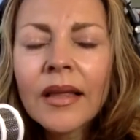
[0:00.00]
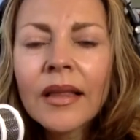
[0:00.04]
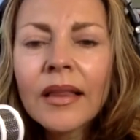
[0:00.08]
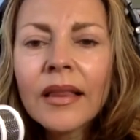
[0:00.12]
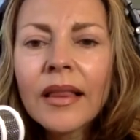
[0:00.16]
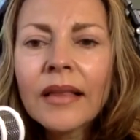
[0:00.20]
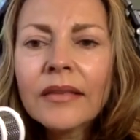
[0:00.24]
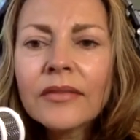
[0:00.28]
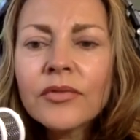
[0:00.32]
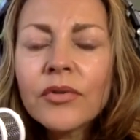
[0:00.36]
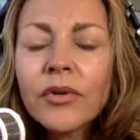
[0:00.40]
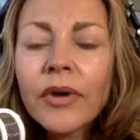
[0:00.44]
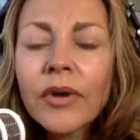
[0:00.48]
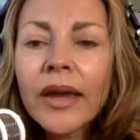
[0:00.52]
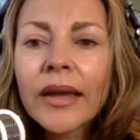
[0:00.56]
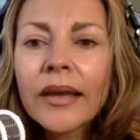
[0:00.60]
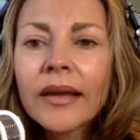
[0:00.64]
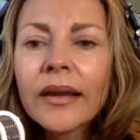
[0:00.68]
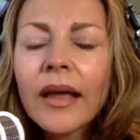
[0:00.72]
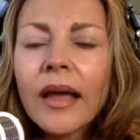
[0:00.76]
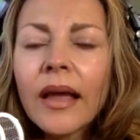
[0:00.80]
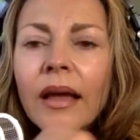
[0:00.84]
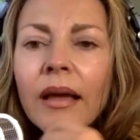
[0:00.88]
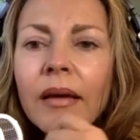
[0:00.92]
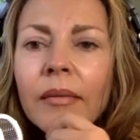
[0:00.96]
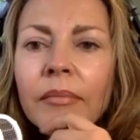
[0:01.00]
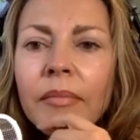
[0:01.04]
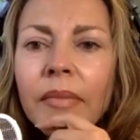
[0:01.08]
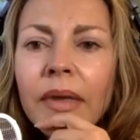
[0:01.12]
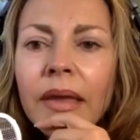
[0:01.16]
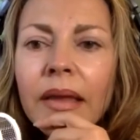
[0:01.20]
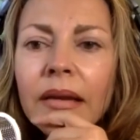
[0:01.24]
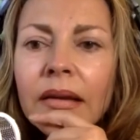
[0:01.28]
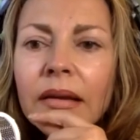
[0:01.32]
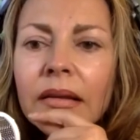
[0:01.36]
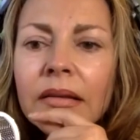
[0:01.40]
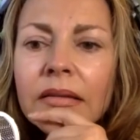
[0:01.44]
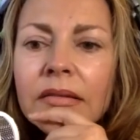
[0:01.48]
That's great. And
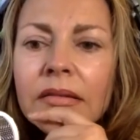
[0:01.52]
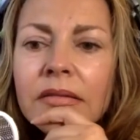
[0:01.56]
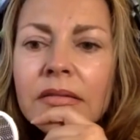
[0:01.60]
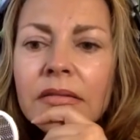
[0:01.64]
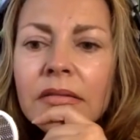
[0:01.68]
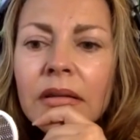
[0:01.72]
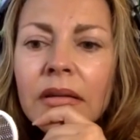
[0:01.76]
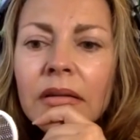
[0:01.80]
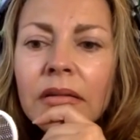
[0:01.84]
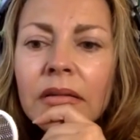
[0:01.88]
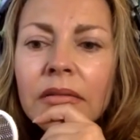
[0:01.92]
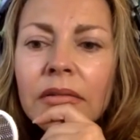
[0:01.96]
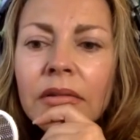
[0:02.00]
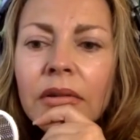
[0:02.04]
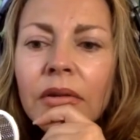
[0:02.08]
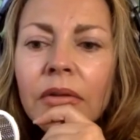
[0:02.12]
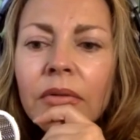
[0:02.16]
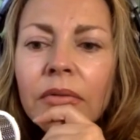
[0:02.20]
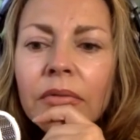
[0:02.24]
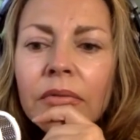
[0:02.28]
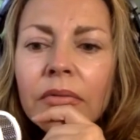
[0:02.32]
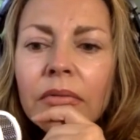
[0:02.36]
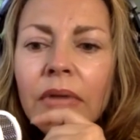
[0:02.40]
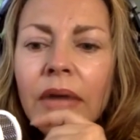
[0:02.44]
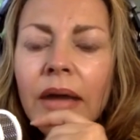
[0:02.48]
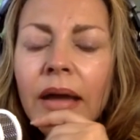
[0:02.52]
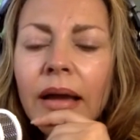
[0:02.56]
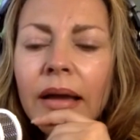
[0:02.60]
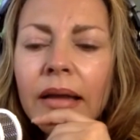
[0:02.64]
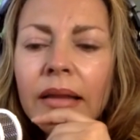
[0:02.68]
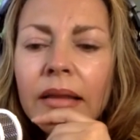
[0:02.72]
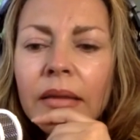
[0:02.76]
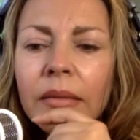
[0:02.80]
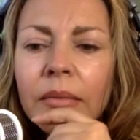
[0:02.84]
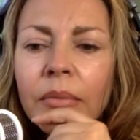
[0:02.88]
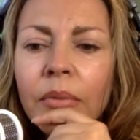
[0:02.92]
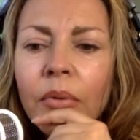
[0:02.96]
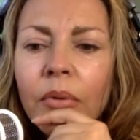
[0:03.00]
it is,
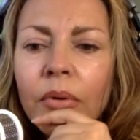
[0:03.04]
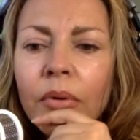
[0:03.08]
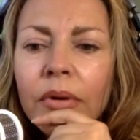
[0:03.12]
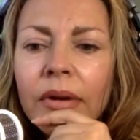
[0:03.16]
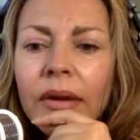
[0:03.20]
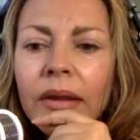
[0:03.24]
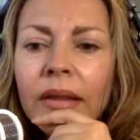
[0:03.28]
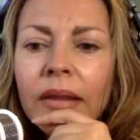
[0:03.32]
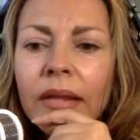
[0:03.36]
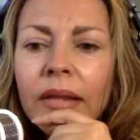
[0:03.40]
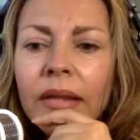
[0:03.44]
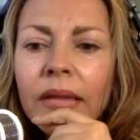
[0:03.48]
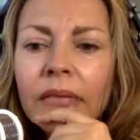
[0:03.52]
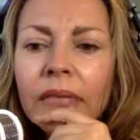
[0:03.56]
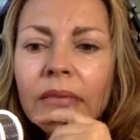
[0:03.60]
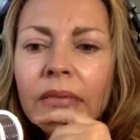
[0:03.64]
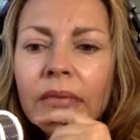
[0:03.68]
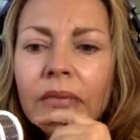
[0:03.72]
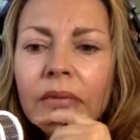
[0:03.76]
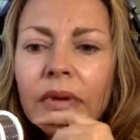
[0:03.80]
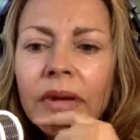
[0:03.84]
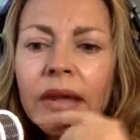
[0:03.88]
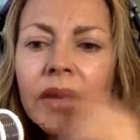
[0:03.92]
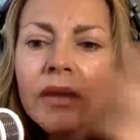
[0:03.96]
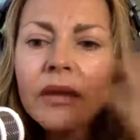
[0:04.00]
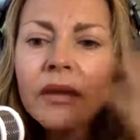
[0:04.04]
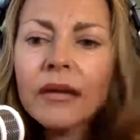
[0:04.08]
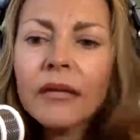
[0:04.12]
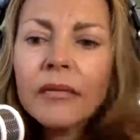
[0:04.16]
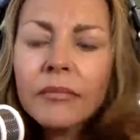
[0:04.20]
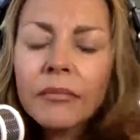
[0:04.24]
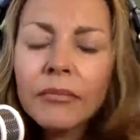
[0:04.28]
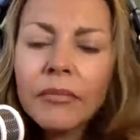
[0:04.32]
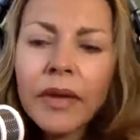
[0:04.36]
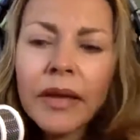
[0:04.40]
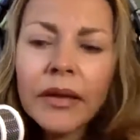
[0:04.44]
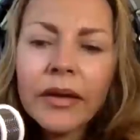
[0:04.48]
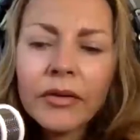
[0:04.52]
highly important, I think, for any
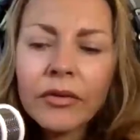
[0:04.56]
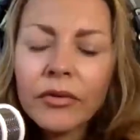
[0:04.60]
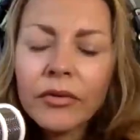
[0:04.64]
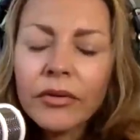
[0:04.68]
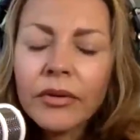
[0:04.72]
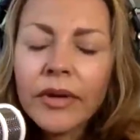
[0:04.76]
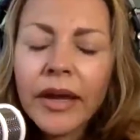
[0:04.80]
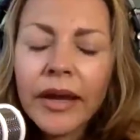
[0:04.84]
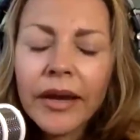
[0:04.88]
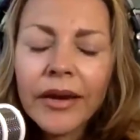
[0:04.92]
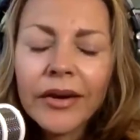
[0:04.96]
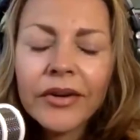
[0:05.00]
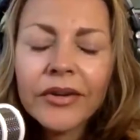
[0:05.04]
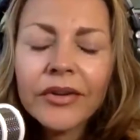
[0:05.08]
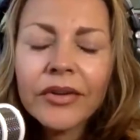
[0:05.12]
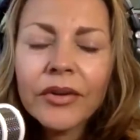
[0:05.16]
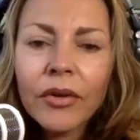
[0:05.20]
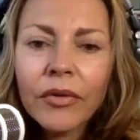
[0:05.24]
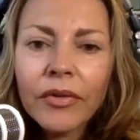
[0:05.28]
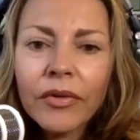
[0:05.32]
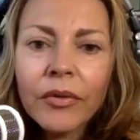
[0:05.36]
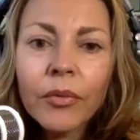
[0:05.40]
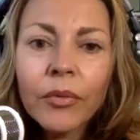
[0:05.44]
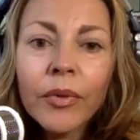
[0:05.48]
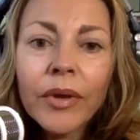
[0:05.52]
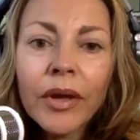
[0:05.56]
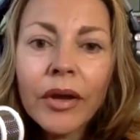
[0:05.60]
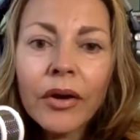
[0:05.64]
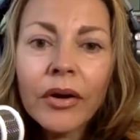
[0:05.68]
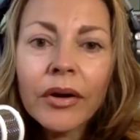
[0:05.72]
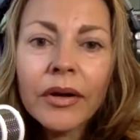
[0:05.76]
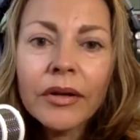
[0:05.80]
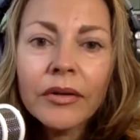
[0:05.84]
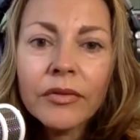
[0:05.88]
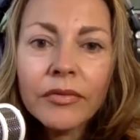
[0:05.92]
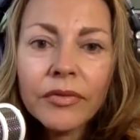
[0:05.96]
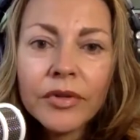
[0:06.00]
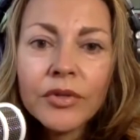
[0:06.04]
medical care, that we are
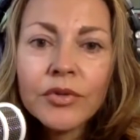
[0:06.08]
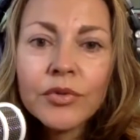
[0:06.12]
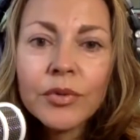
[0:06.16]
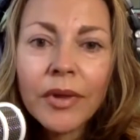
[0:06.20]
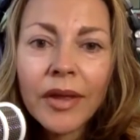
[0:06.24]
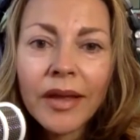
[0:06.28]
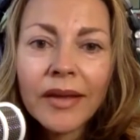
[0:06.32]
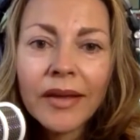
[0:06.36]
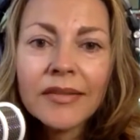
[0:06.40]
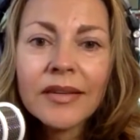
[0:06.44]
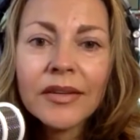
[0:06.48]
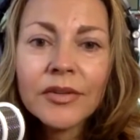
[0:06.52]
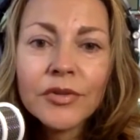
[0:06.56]
individualized.